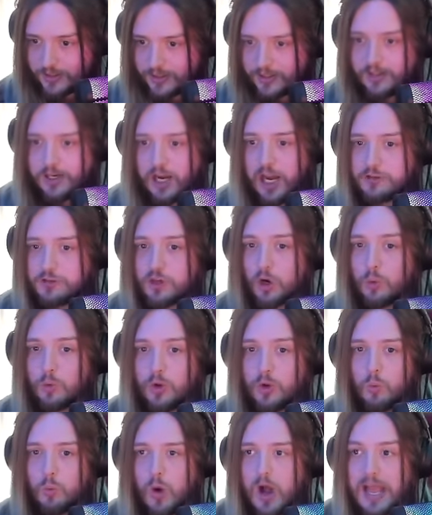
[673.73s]
I don't
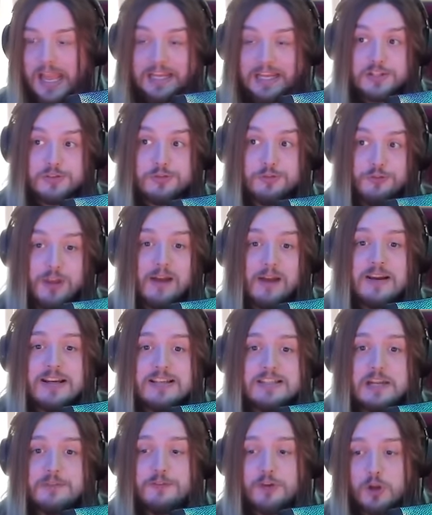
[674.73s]
know why. It is very
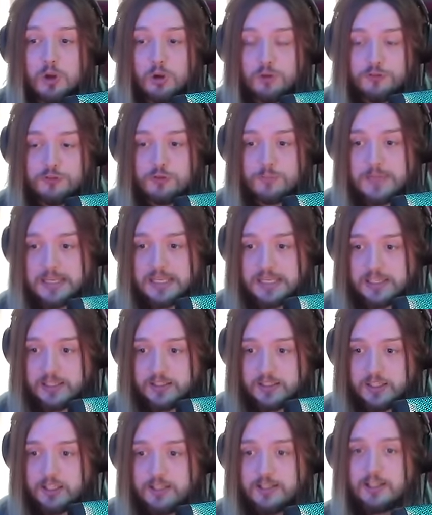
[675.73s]
difficult for
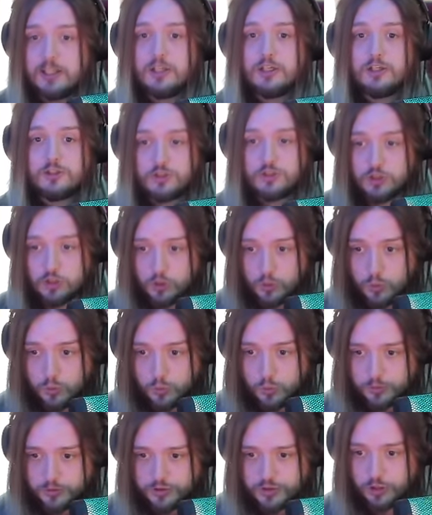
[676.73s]
me
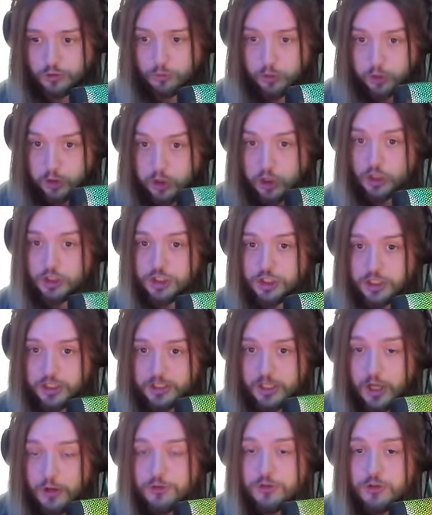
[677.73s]
to to
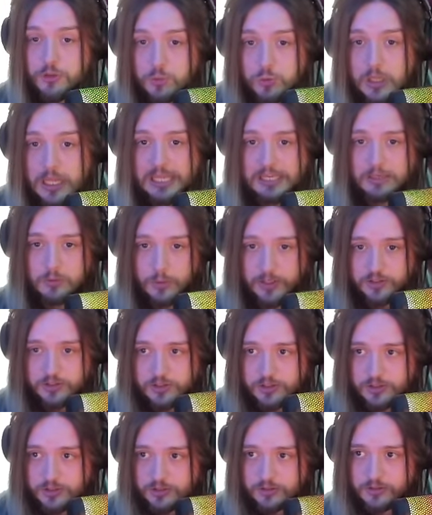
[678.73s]
learn a new
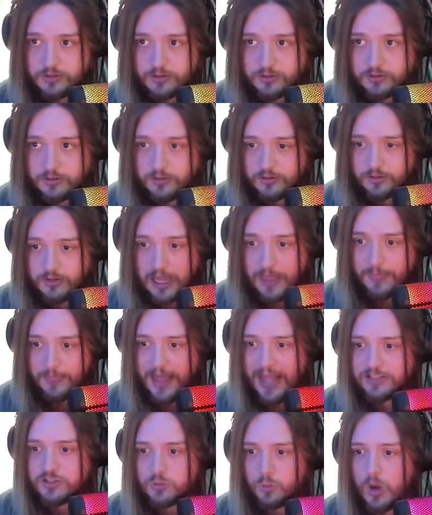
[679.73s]
language. And
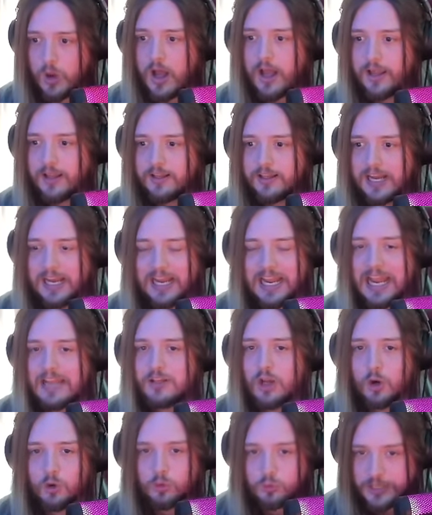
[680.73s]
that's why. I ain't
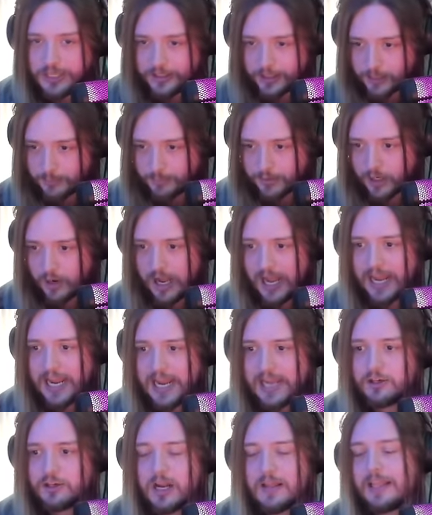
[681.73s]
no reader, bro. I
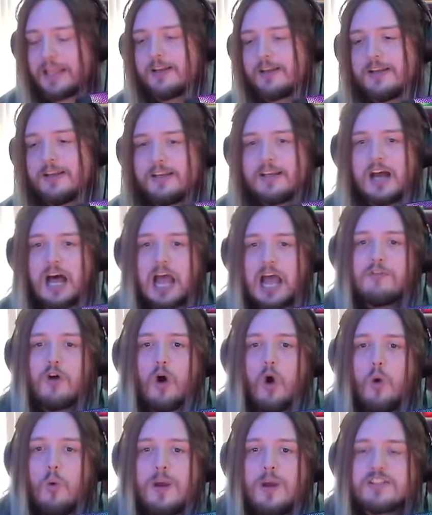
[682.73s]
ain't like I've
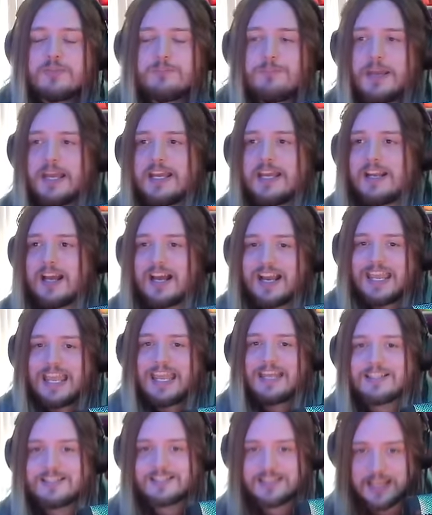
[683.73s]
always been a
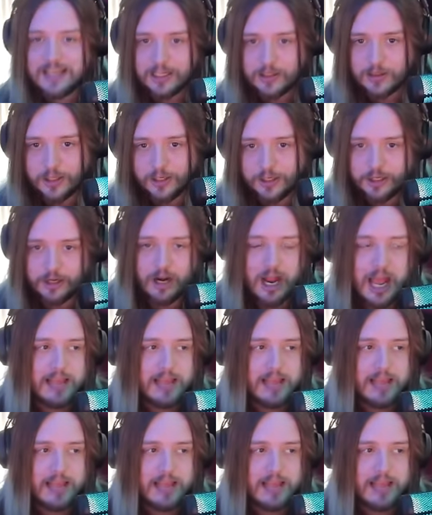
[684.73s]
kinesthetic learner.